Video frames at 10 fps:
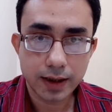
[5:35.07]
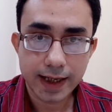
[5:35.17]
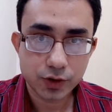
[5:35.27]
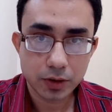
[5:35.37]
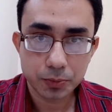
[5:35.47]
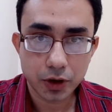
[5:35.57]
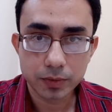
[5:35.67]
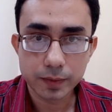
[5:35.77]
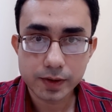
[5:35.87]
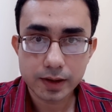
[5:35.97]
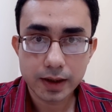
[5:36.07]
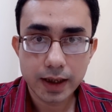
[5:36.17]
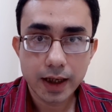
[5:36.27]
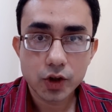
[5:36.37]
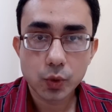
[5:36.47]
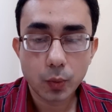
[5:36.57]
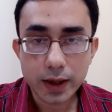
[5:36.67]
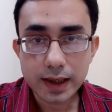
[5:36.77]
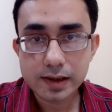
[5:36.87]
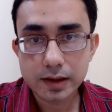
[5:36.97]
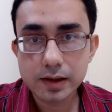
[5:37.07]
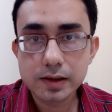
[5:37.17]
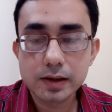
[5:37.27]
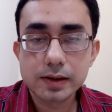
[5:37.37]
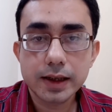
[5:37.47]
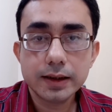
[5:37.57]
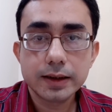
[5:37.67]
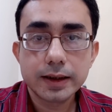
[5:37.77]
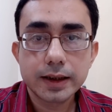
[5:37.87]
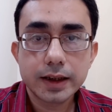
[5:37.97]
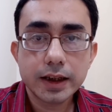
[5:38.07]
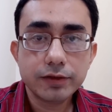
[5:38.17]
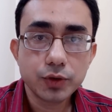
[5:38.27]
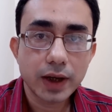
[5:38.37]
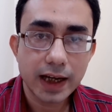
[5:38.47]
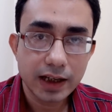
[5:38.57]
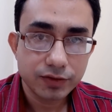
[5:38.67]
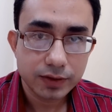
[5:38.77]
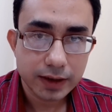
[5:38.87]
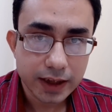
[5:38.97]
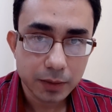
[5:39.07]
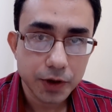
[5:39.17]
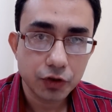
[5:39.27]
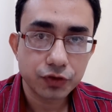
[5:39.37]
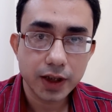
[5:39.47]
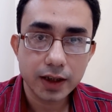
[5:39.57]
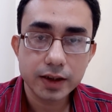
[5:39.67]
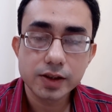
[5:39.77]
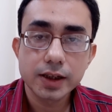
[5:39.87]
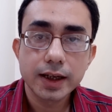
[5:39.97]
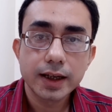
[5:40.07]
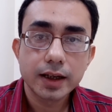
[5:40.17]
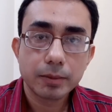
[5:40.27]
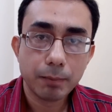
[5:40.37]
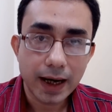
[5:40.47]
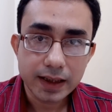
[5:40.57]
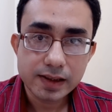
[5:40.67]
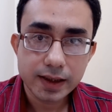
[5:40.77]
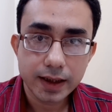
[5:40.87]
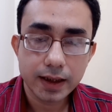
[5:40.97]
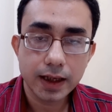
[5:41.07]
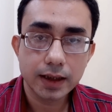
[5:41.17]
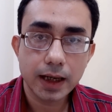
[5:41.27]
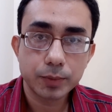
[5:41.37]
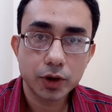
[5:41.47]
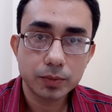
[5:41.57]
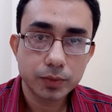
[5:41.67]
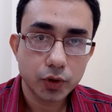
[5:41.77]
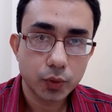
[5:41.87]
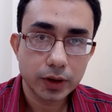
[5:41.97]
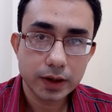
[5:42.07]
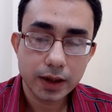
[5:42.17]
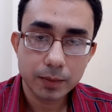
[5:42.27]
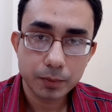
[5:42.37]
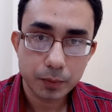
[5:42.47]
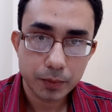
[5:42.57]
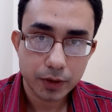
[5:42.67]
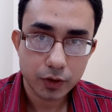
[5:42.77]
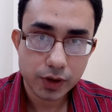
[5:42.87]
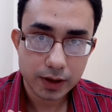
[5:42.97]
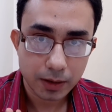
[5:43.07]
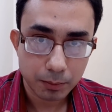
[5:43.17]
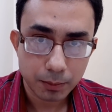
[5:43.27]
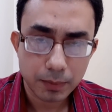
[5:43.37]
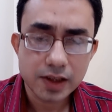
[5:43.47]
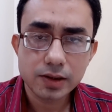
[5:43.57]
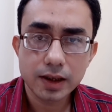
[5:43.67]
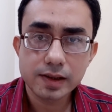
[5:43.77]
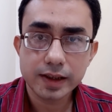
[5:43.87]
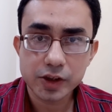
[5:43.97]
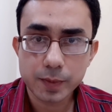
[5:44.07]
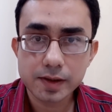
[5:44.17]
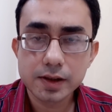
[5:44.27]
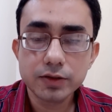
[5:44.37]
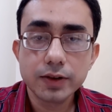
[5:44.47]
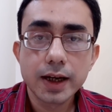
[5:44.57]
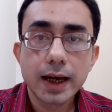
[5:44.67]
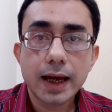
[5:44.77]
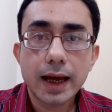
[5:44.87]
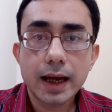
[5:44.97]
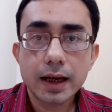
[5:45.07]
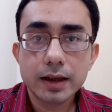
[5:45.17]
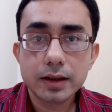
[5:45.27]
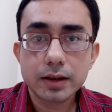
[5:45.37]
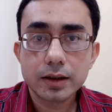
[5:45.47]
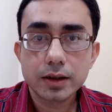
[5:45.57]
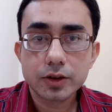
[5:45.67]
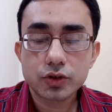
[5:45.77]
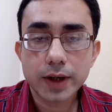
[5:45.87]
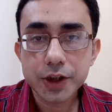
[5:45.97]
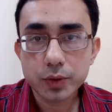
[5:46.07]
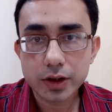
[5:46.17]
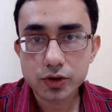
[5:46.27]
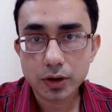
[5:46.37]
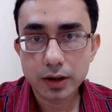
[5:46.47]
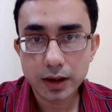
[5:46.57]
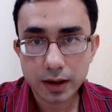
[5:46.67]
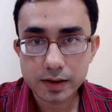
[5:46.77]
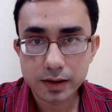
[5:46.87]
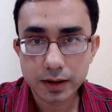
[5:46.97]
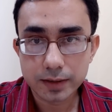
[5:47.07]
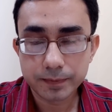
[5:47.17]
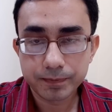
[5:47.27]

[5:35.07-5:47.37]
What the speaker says: actual problems. So what I suggest is that if you have a little bit of courage, buy a second-hand laptop, which will come much less expensive, and try to install Linux in it.